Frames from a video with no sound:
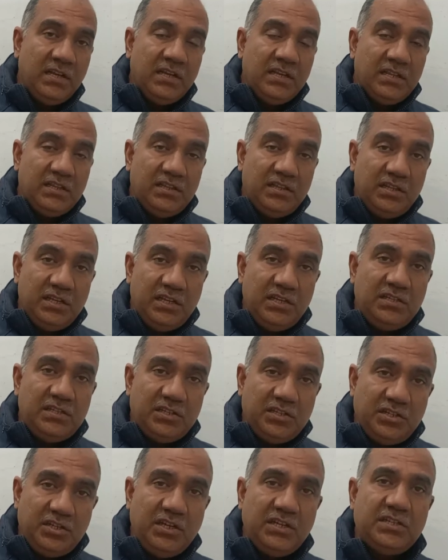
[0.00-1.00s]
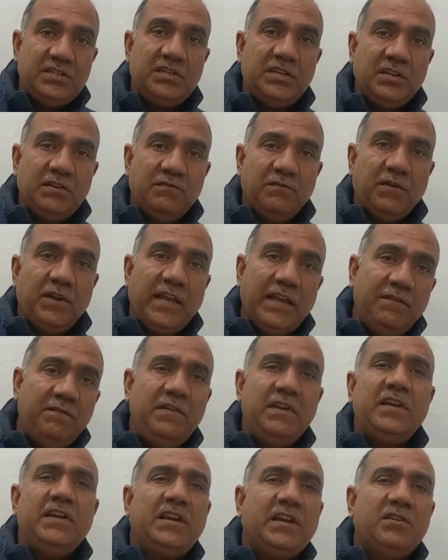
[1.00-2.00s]
these genes for every
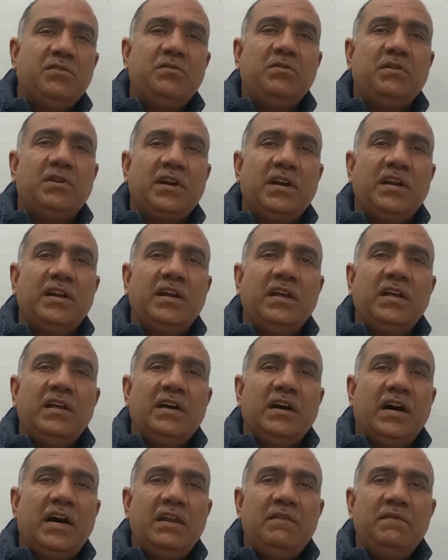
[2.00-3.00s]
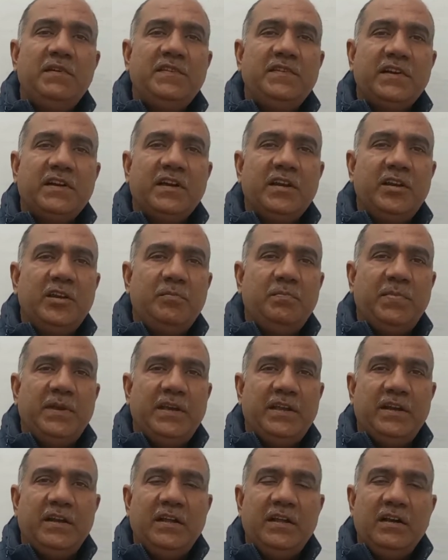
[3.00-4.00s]
character trait always occur in
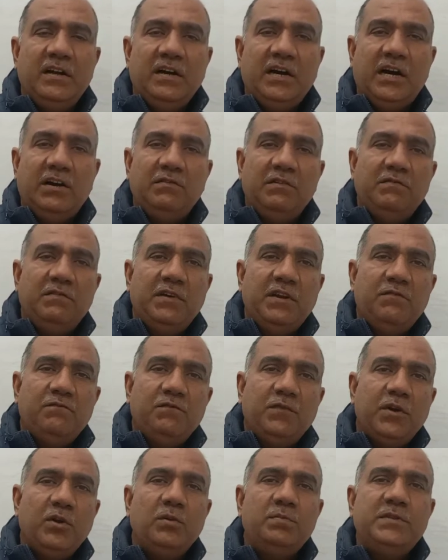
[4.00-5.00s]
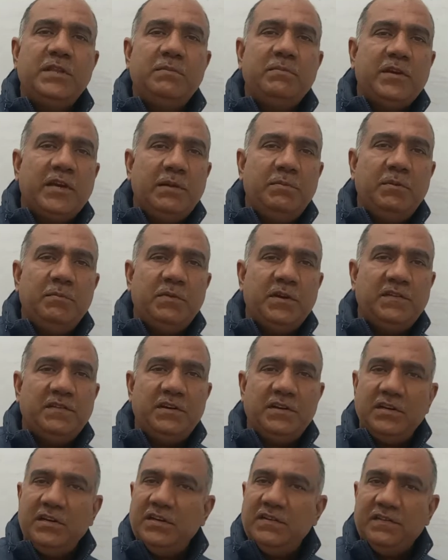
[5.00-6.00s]
pair. However, one of them can be present
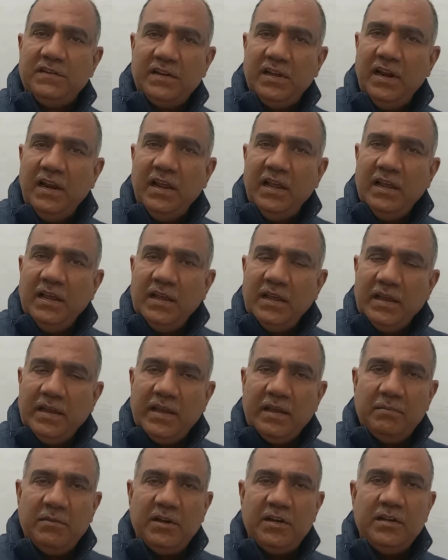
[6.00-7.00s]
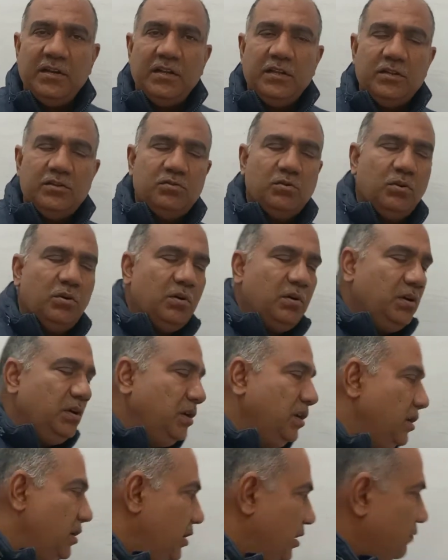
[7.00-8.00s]
in a single gamete. So
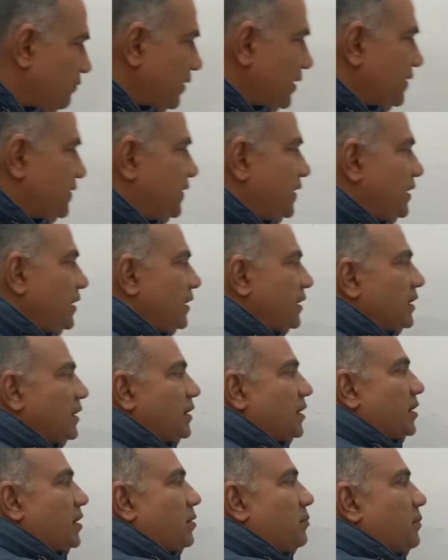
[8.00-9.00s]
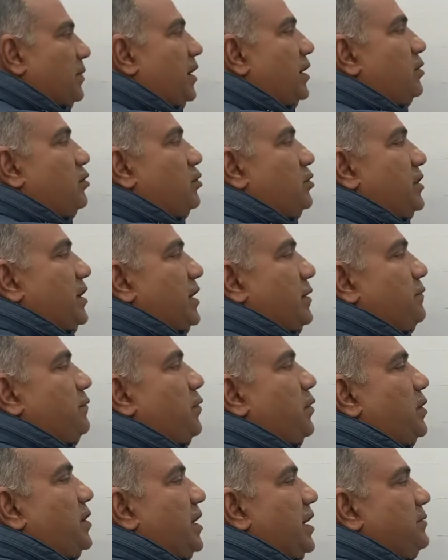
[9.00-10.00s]
now we see blood. There are
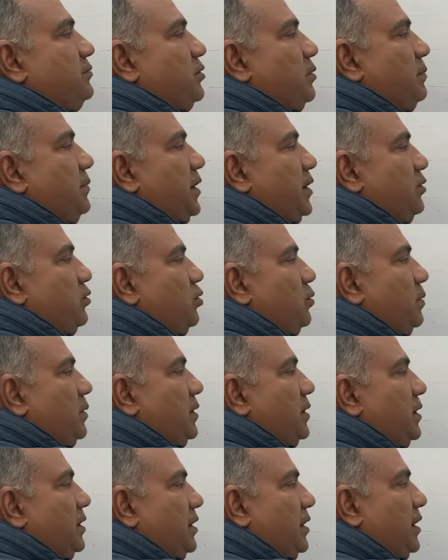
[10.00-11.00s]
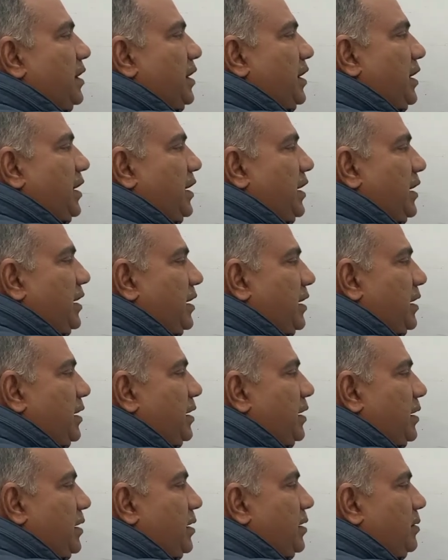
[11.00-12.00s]
four types of blood group: A,
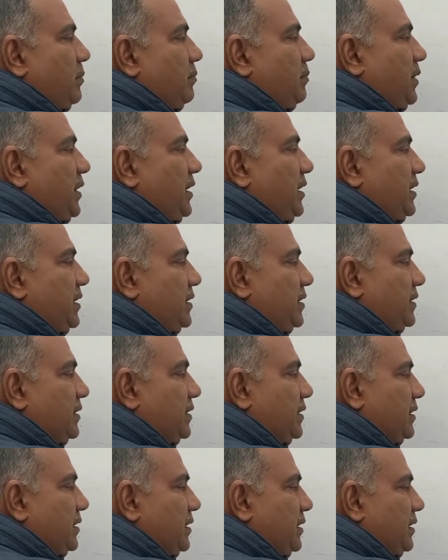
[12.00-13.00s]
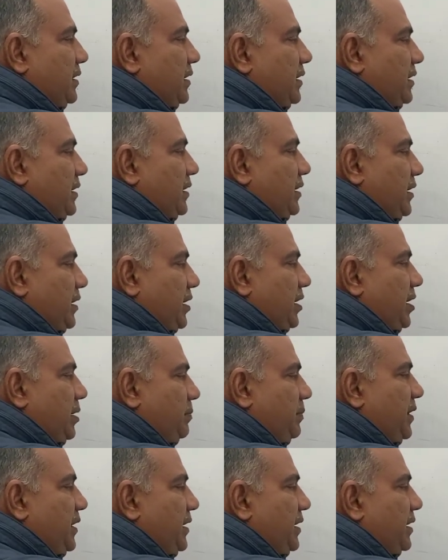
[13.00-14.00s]
B,
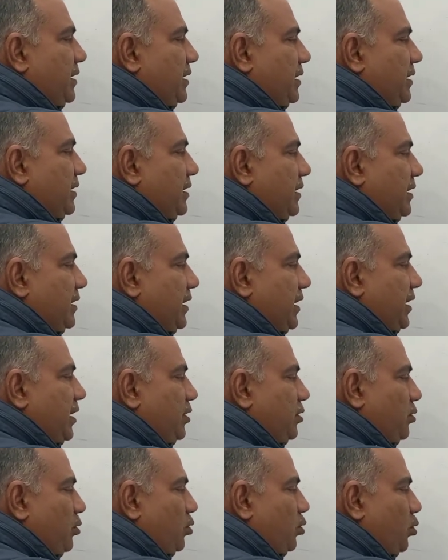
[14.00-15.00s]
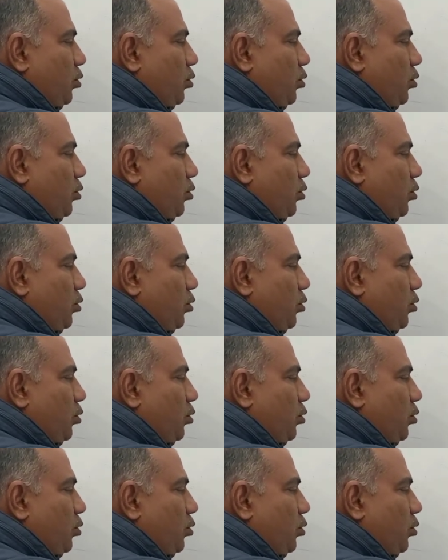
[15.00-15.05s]
AB, and O.